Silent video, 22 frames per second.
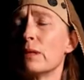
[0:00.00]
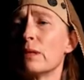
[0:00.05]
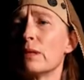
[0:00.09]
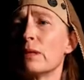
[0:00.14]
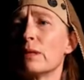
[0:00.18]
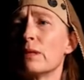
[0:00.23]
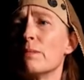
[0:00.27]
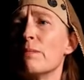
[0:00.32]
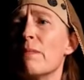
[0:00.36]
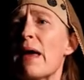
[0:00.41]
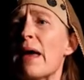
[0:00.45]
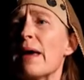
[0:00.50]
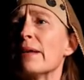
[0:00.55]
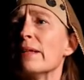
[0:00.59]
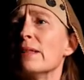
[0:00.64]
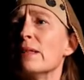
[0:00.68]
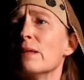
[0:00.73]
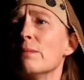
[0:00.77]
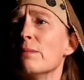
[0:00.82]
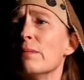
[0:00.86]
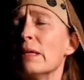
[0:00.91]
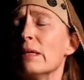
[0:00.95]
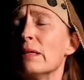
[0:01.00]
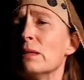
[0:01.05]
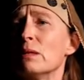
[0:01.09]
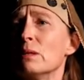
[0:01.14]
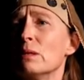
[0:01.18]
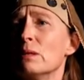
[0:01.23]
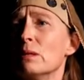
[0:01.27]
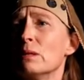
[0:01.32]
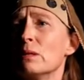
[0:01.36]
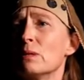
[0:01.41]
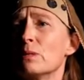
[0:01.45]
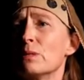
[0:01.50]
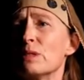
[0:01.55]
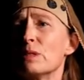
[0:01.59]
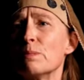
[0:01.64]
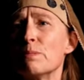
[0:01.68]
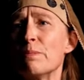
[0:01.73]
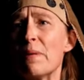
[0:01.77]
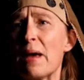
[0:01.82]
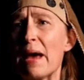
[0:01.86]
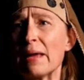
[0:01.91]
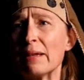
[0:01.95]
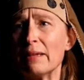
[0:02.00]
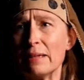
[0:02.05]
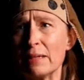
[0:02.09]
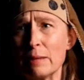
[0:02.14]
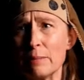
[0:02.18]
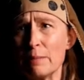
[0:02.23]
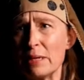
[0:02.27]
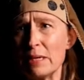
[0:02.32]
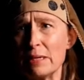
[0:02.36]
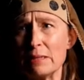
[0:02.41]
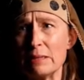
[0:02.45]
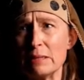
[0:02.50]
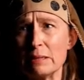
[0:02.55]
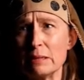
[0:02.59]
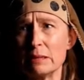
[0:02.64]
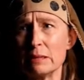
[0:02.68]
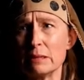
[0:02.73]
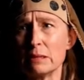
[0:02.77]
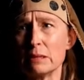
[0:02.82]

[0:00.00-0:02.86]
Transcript: The man in the middle was badly beaten.